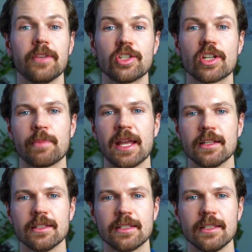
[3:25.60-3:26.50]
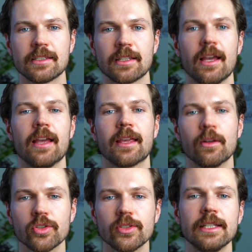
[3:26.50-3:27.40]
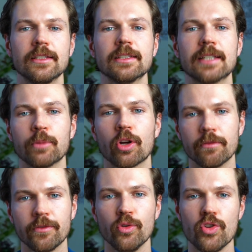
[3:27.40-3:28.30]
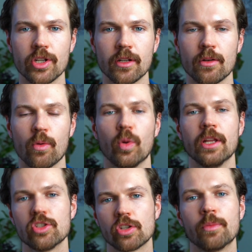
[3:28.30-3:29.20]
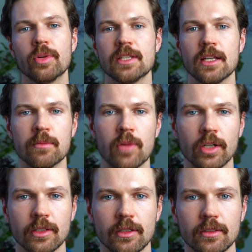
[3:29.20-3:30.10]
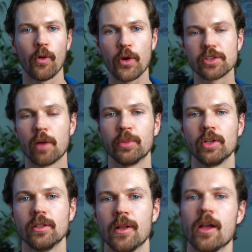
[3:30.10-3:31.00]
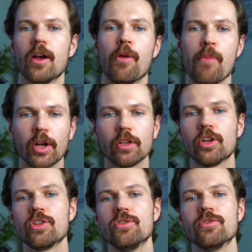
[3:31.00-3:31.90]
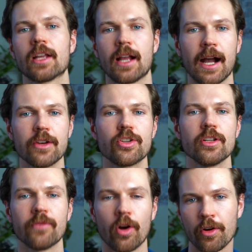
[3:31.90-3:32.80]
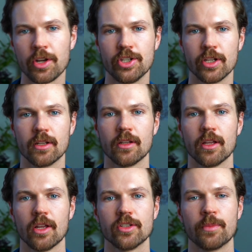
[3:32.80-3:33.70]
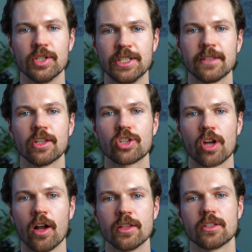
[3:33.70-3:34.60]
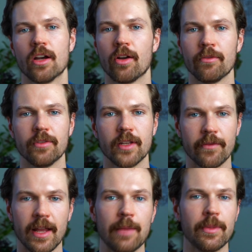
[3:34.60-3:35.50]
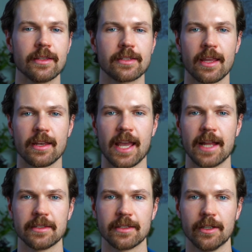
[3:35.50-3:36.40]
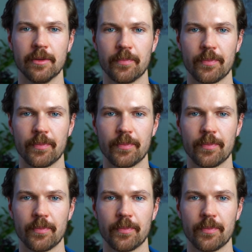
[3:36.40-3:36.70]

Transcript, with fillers: Feature dependencies can also lead to some confusion when interpreting a model. For example, a model could use country of origin to predict the chance of developing skin cancer.